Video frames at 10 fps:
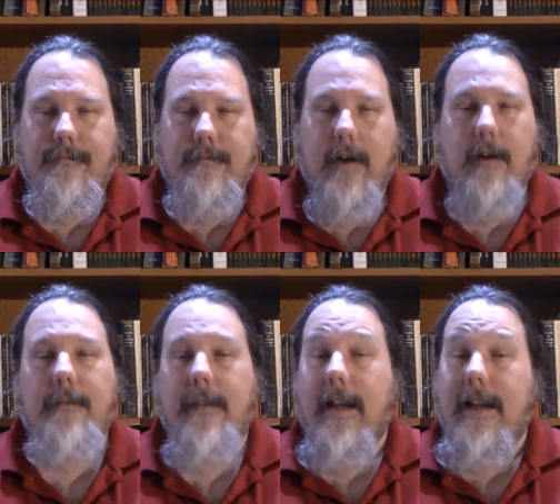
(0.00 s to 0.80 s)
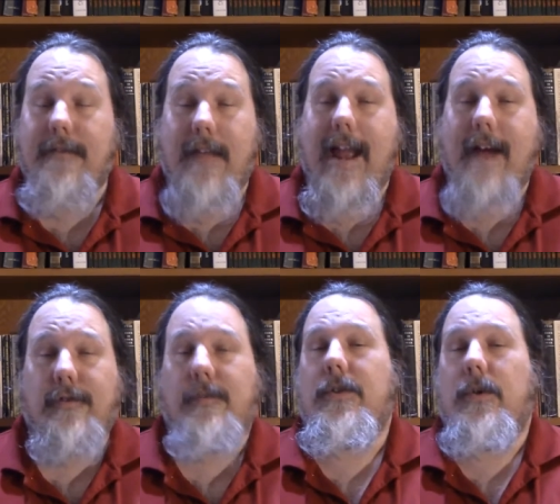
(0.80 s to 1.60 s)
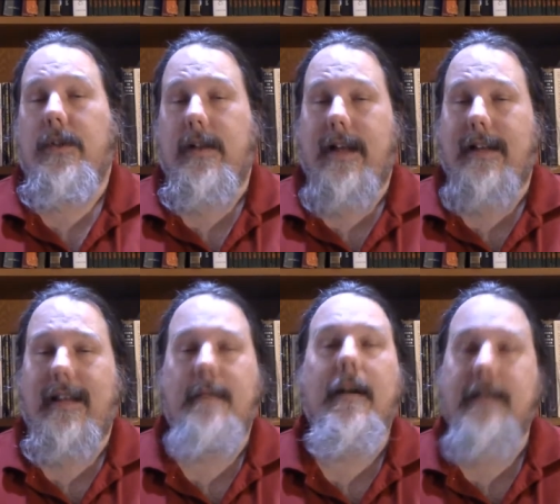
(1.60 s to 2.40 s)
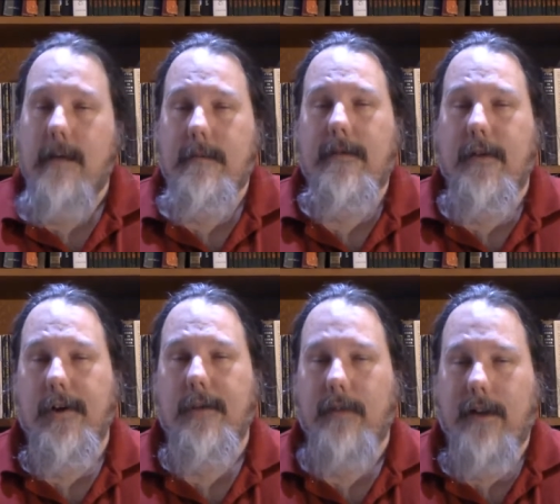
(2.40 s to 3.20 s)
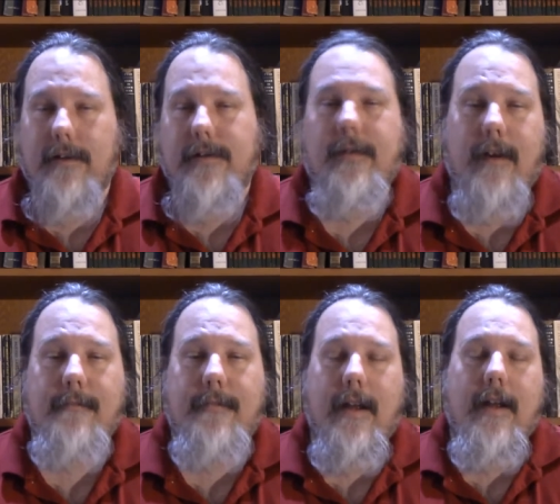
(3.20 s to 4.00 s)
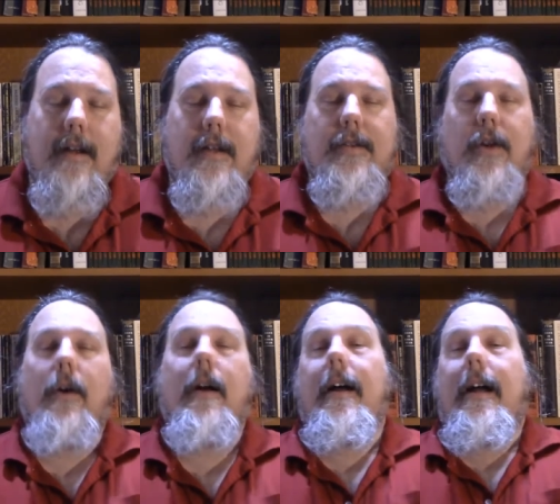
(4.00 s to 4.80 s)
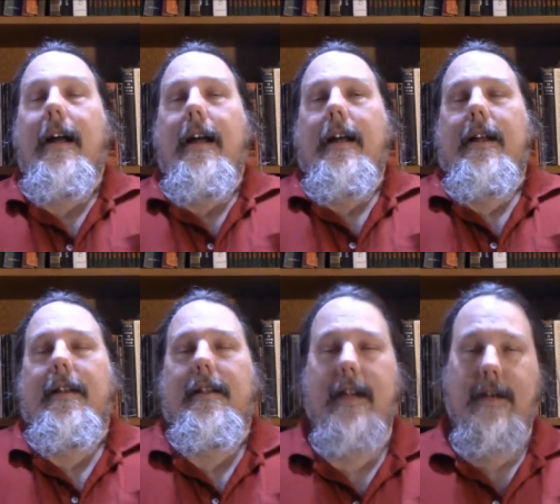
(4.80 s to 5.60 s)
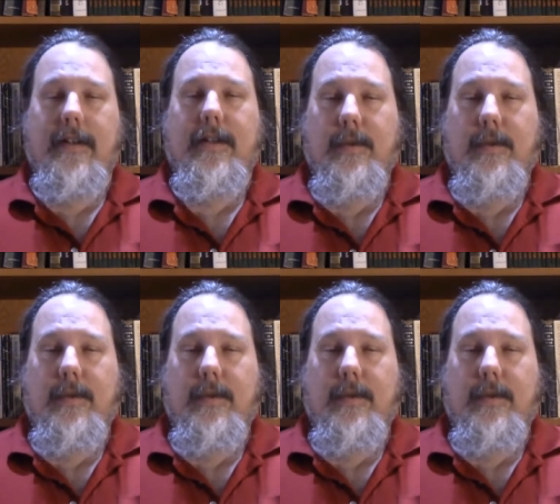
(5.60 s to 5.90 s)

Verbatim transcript: well, if they have to resort to that, they must not be very good players, right? So think of it this